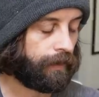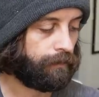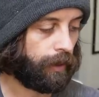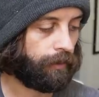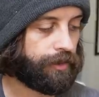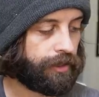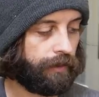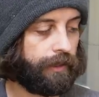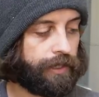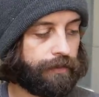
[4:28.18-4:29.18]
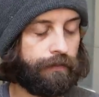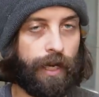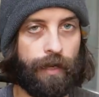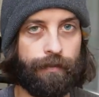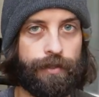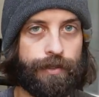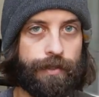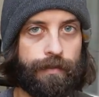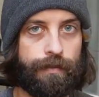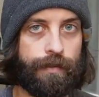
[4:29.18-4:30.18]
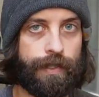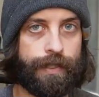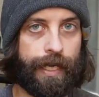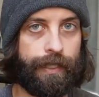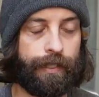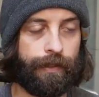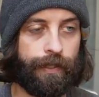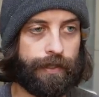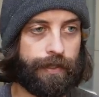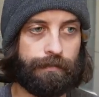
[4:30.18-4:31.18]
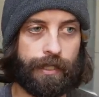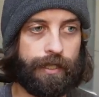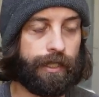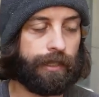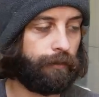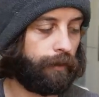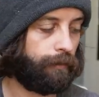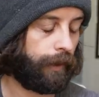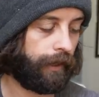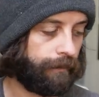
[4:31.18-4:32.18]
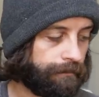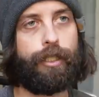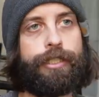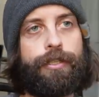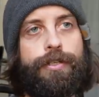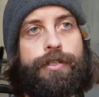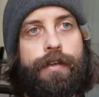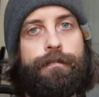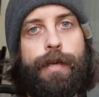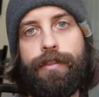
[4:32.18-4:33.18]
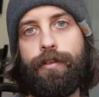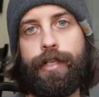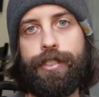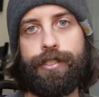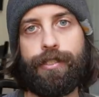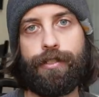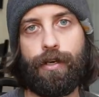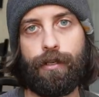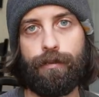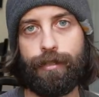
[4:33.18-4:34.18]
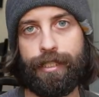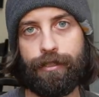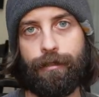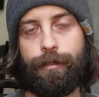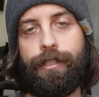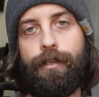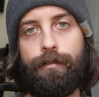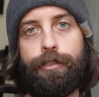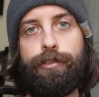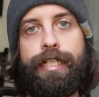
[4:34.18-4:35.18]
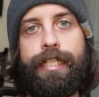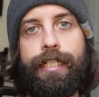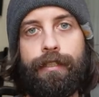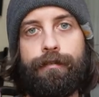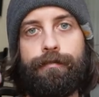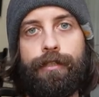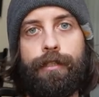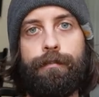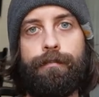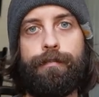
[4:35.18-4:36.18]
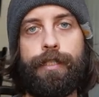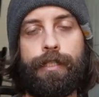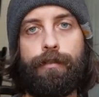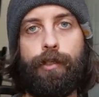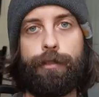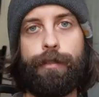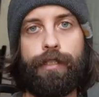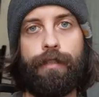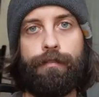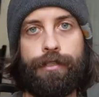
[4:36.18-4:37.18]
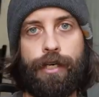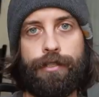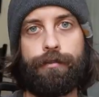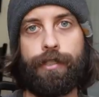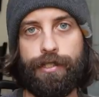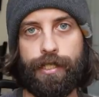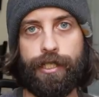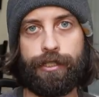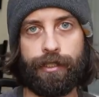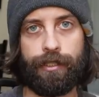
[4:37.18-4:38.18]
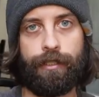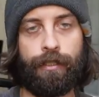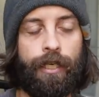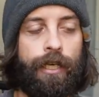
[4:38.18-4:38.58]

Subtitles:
wrote a series of novels set in this continuum where creatures of myth and legend are real, but they are retreating from the encroachment of industrialization and